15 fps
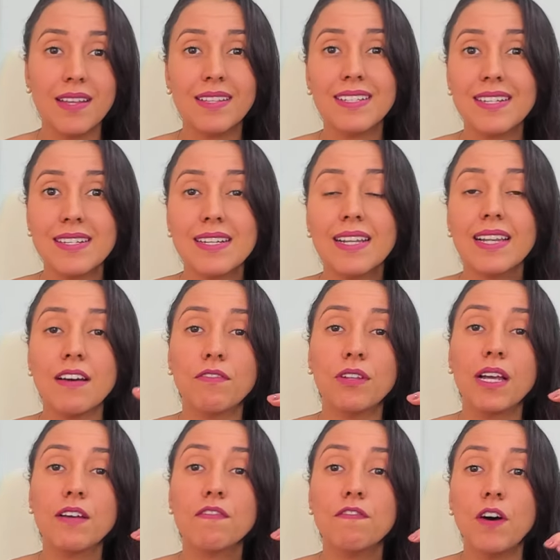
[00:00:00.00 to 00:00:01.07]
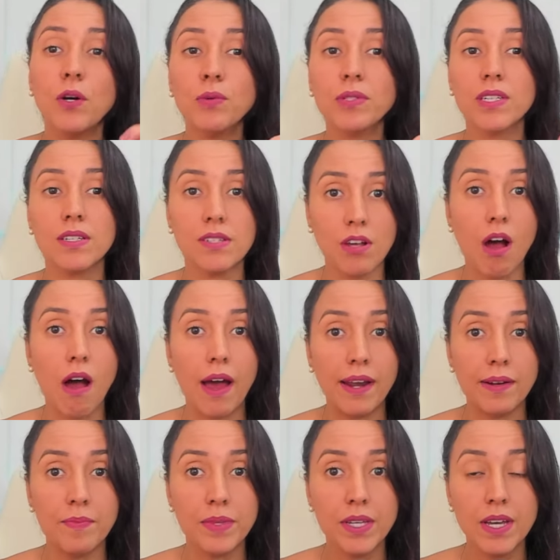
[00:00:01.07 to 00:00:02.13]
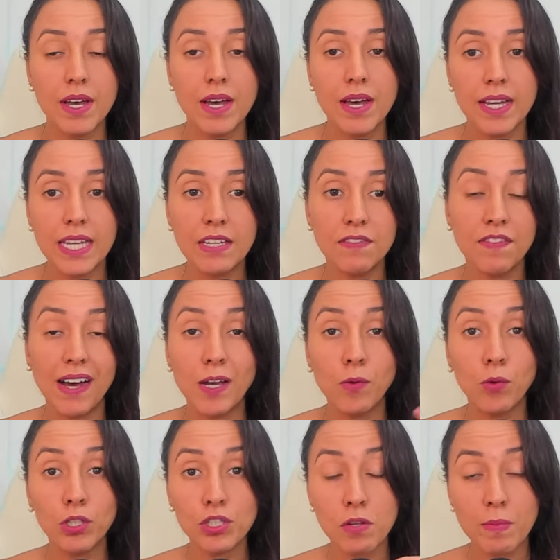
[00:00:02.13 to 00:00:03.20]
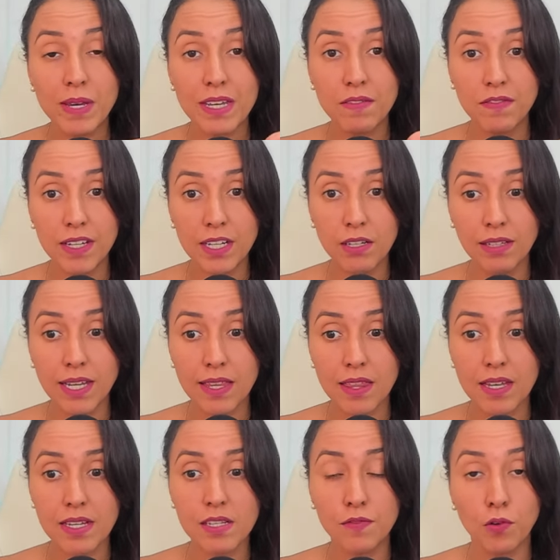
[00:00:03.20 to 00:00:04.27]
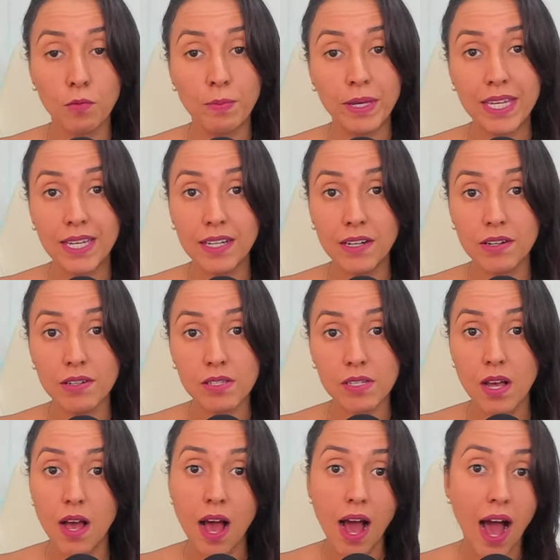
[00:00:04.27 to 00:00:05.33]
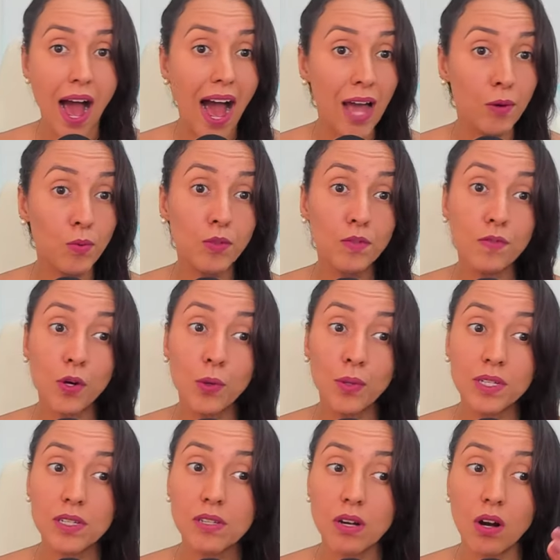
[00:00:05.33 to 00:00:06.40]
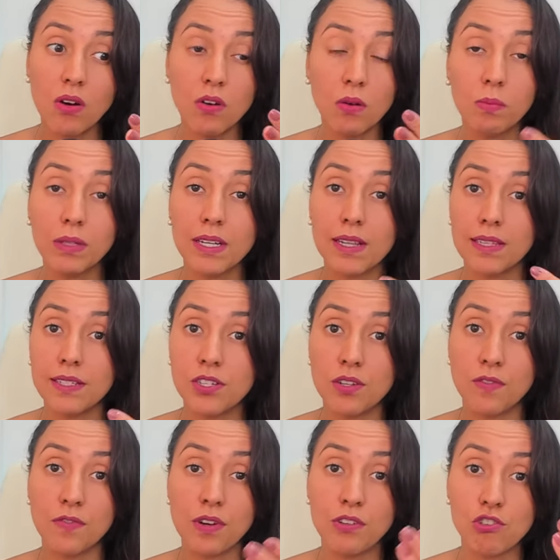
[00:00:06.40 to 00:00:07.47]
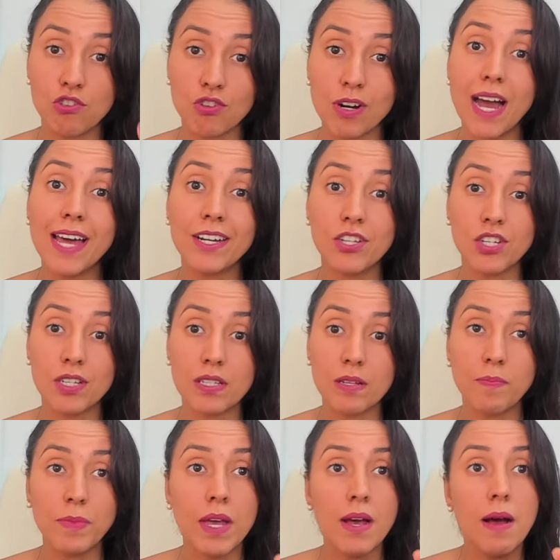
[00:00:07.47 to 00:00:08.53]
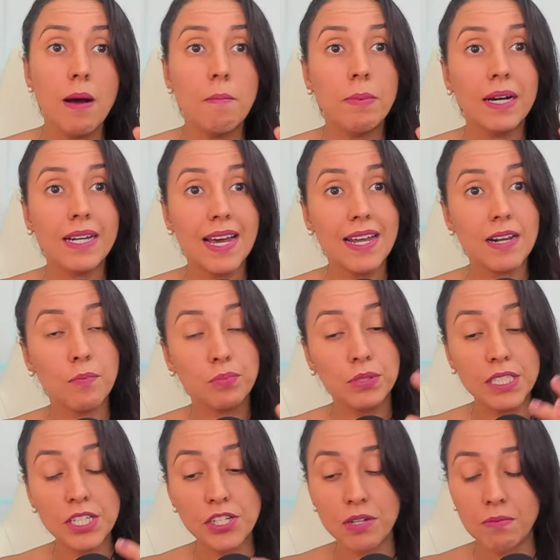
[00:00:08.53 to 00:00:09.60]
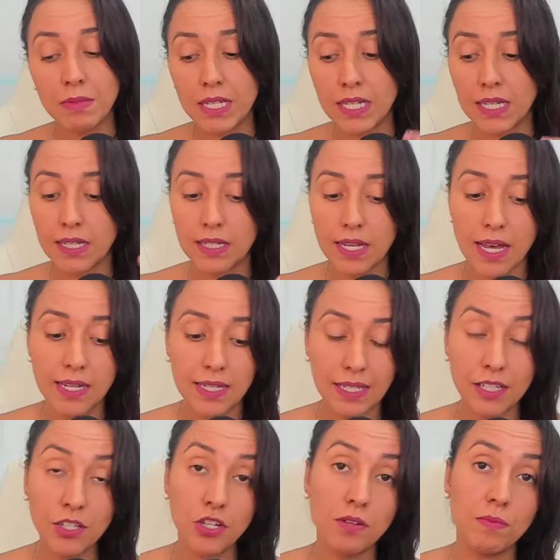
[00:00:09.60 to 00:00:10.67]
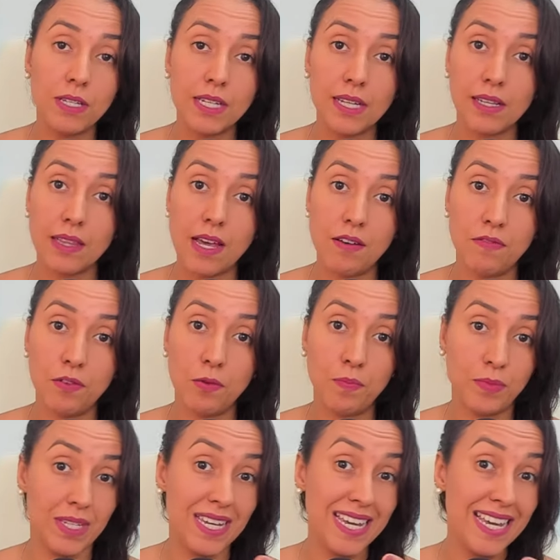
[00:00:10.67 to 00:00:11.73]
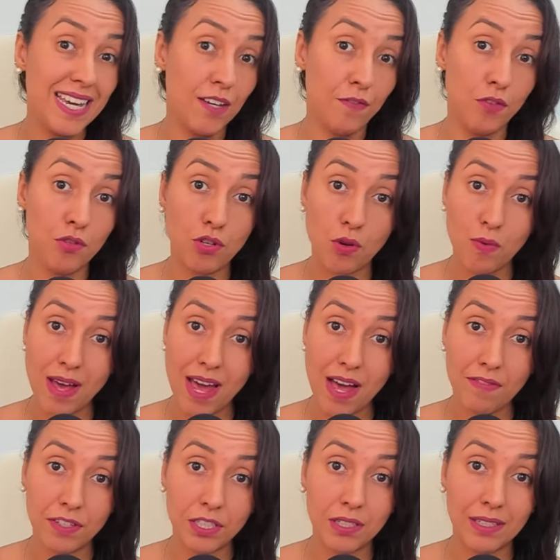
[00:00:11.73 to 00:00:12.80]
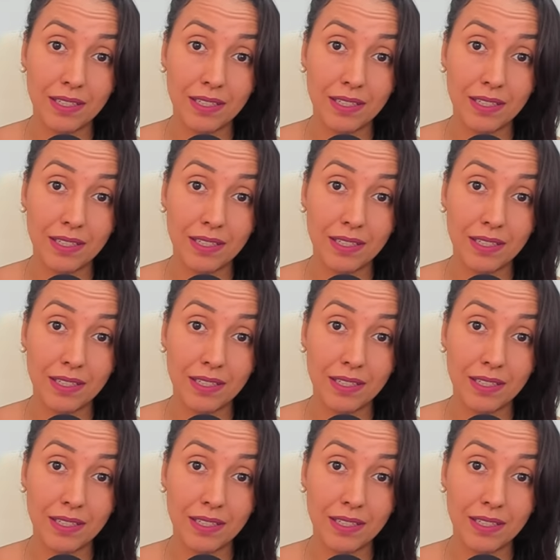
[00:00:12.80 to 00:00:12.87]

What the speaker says: this is the level I focus on. If I were to make a video like this for beginners, I would focus on completely different strategies. But at a pre-intermediate and intermediate level, if you don't have a good